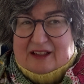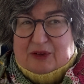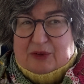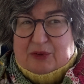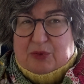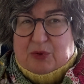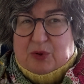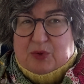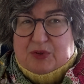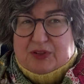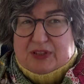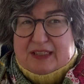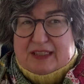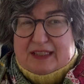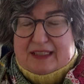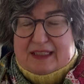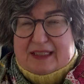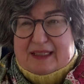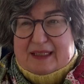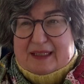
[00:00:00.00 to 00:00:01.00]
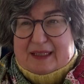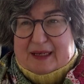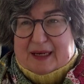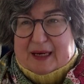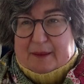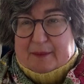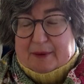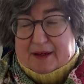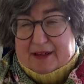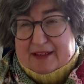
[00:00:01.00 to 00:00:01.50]
wrote
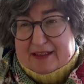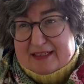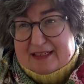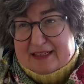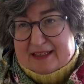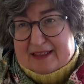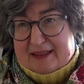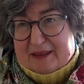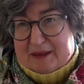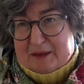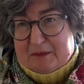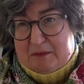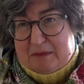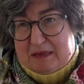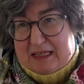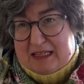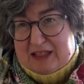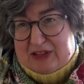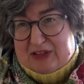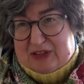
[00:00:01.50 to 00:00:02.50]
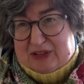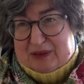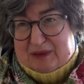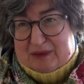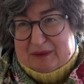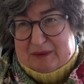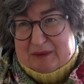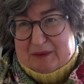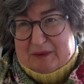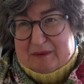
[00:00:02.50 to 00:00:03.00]
about major
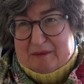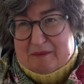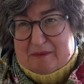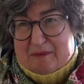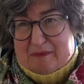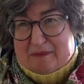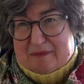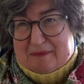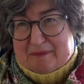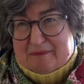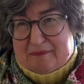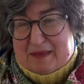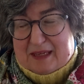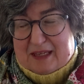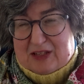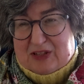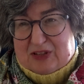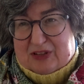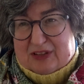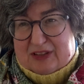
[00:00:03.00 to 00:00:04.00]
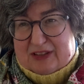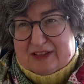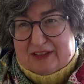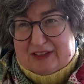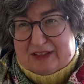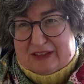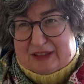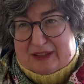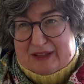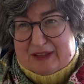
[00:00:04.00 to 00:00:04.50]

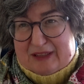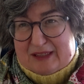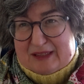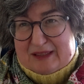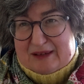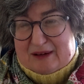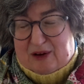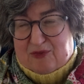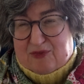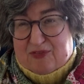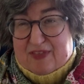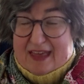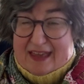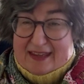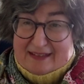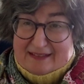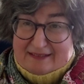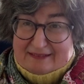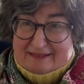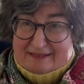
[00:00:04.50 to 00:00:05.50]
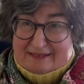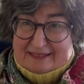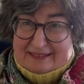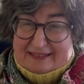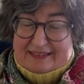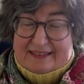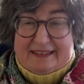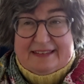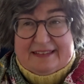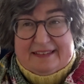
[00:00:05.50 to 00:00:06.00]
concerns of then
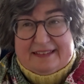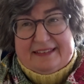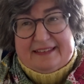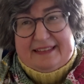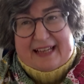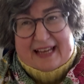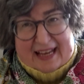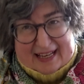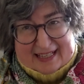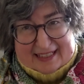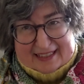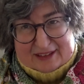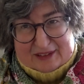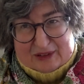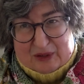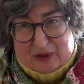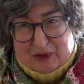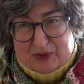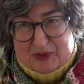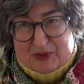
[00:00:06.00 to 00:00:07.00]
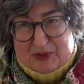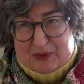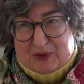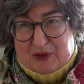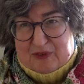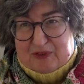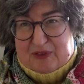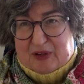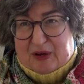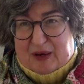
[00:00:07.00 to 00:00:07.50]
and also
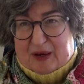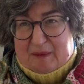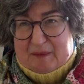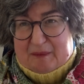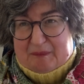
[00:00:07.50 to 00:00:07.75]
of now.